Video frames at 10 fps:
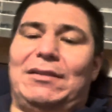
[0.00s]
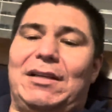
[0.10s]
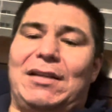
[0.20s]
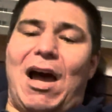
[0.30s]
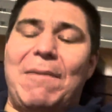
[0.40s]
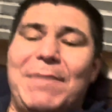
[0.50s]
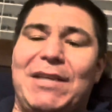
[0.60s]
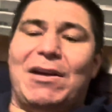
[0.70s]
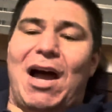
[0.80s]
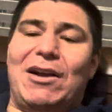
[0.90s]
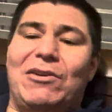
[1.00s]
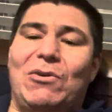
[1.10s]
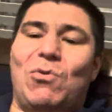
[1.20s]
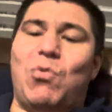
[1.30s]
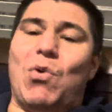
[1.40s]
then I mean, I don't
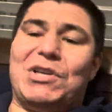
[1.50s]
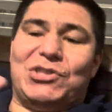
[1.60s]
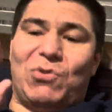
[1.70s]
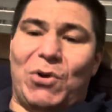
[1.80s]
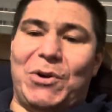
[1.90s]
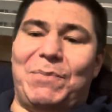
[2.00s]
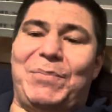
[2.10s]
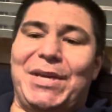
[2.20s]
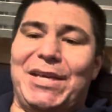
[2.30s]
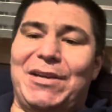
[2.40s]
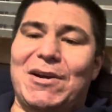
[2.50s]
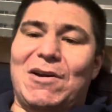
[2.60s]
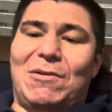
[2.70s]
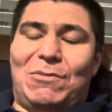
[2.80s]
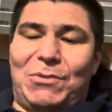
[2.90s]
know what's going to be
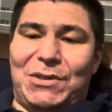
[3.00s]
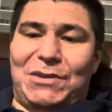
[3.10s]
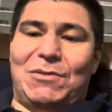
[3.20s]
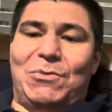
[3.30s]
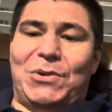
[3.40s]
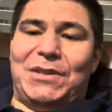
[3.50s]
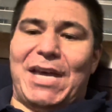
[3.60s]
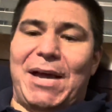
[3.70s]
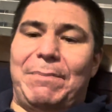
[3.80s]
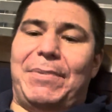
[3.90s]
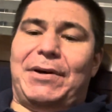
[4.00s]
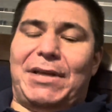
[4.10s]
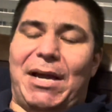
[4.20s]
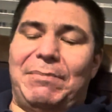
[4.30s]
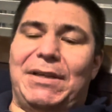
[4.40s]
with that,
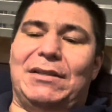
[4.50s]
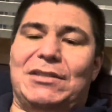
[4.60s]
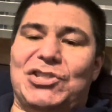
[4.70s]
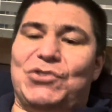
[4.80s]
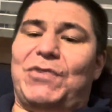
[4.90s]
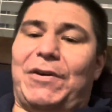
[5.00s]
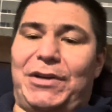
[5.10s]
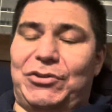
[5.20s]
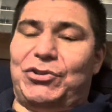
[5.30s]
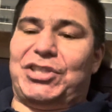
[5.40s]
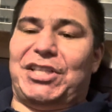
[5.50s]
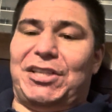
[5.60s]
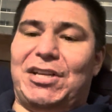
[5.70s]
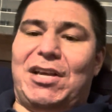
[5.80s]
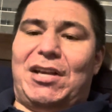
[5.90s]
but I mean, this is very
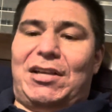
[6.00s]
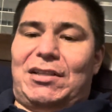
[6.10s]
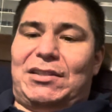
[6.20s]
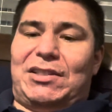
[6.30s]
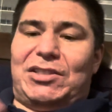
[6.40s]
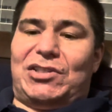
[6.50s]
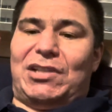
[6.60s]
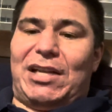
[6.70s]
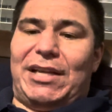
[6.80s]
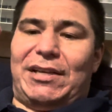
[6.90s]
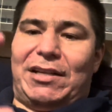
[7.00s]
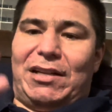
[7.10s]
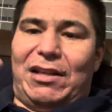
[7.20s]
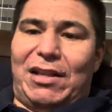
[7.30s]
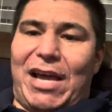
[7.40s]
interesting. This is like
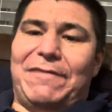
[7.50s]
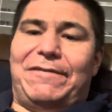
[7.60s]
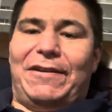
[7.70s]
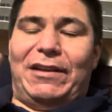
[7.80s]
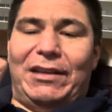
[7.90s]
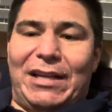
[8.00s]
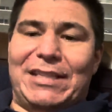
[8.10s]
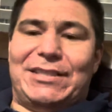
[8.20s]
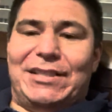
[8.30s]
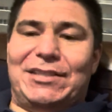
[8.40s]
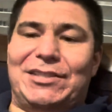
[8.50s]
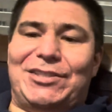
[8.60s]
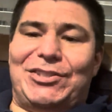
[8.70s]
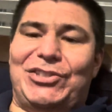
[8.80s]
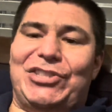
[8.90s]
life
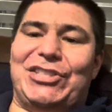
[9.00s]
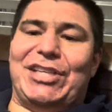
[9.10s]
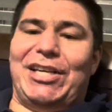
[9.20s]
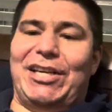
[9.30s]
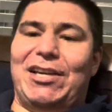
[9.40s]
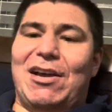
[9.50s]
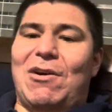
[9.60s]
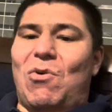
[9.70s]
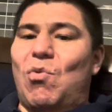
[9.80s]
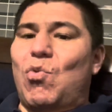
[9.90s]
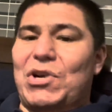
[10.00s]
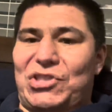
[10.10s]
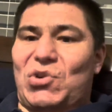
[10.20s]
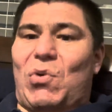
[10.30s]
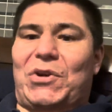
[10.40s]
lessons to say
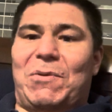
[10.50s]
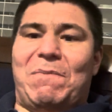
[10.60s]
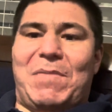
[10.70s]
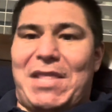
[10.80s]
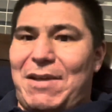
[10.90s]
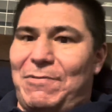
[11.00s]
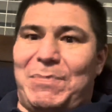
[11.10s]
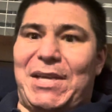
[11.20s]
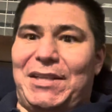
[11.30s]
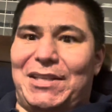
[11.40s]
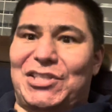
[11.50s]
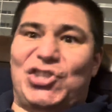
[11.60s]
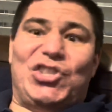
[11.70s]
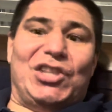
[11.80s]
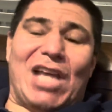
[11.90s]
what's going to be this,
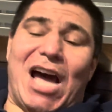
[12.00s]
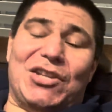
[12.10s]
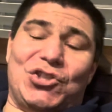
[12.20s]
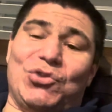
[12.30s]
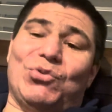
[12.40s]
to not to